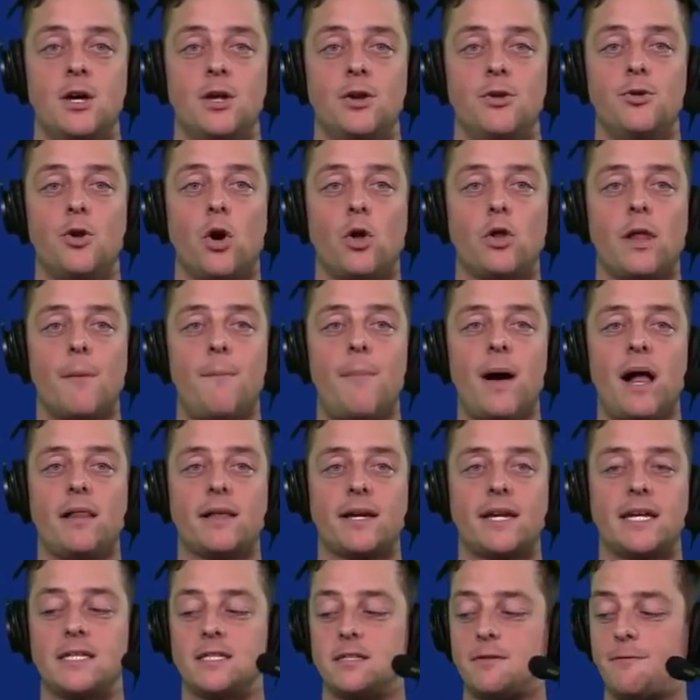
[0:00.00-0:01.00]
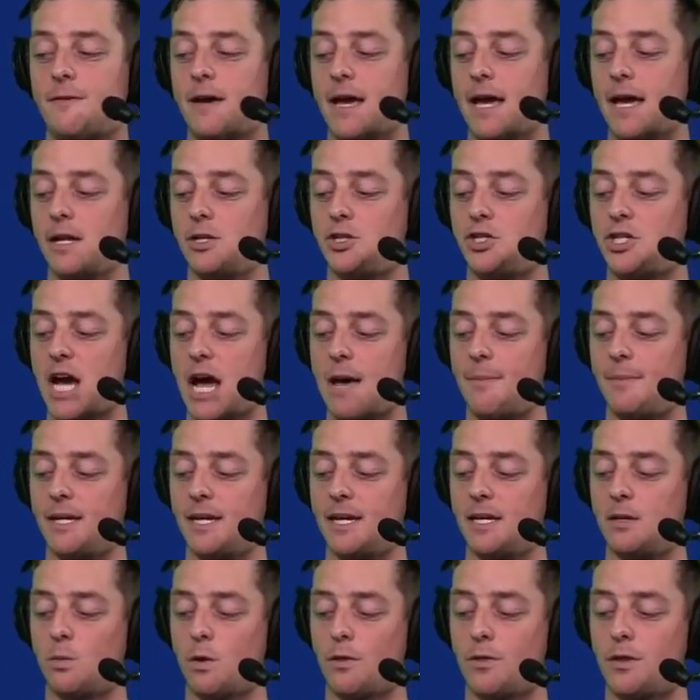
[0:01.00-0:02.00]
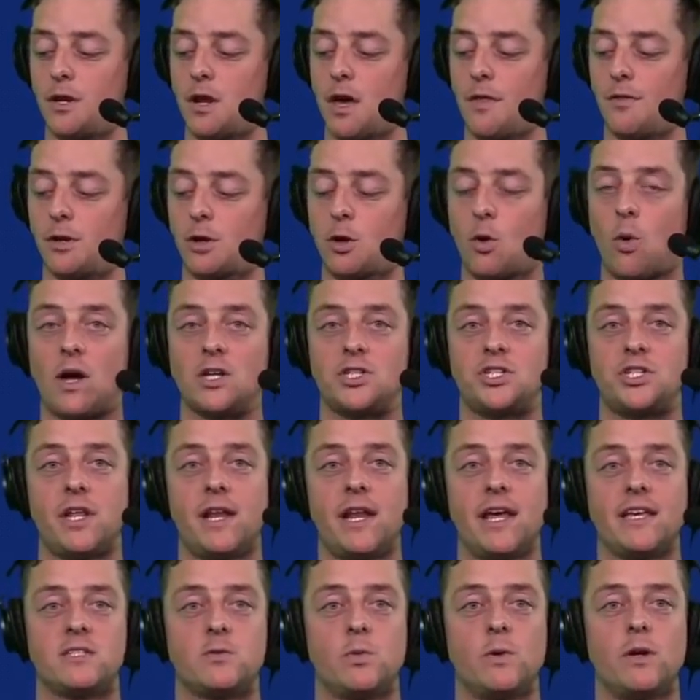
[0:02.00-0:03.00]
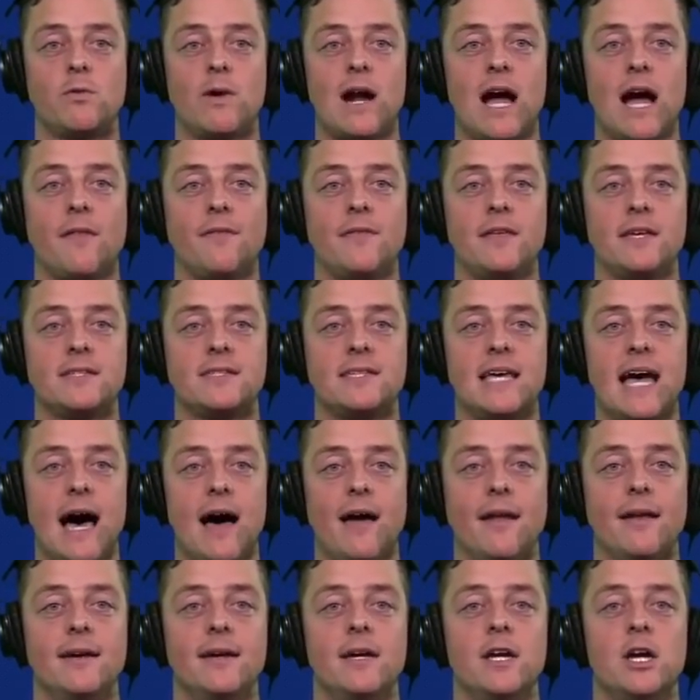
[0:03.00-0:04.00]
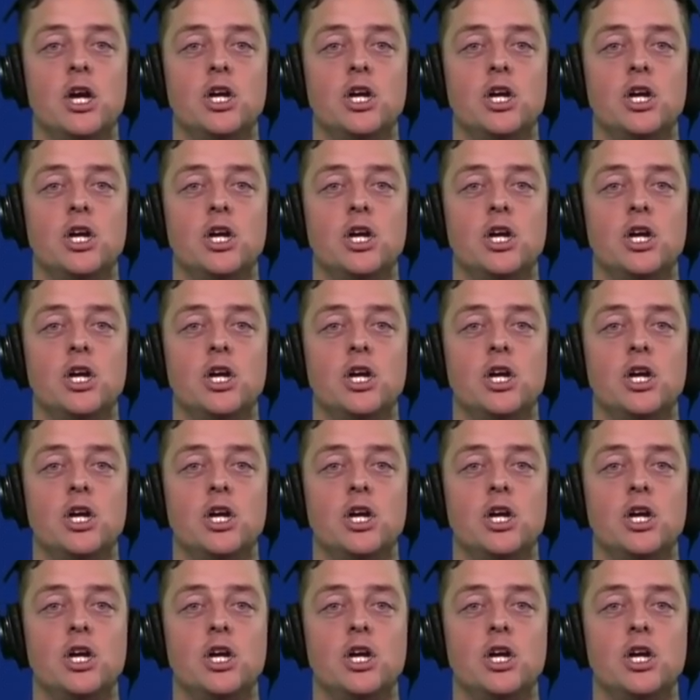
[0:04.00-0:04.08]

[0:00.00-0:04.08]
NOLA Pelicans fan chiming in with another question as we round this out.